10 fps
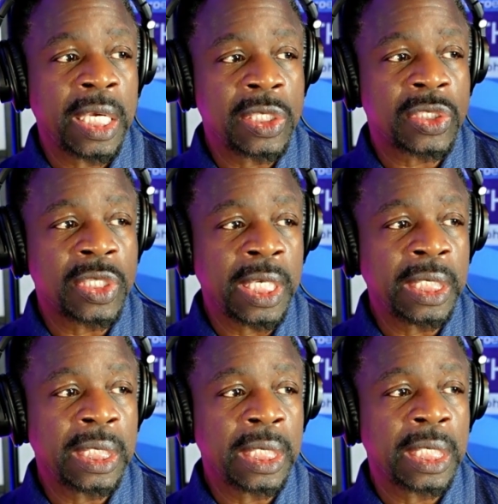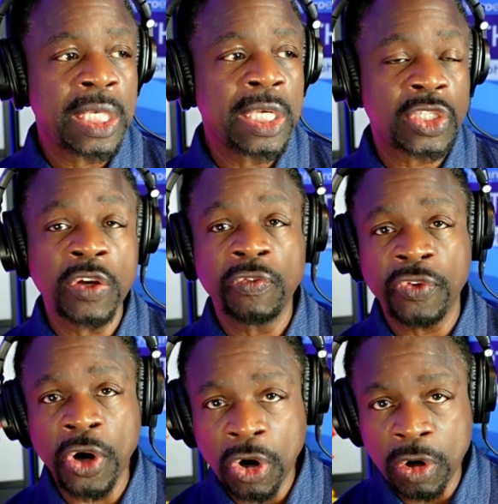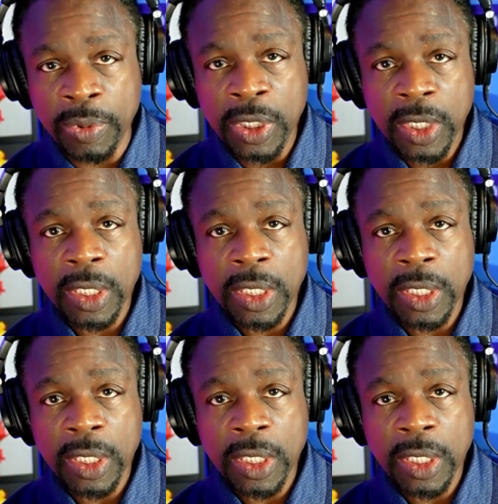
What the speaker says: is the verb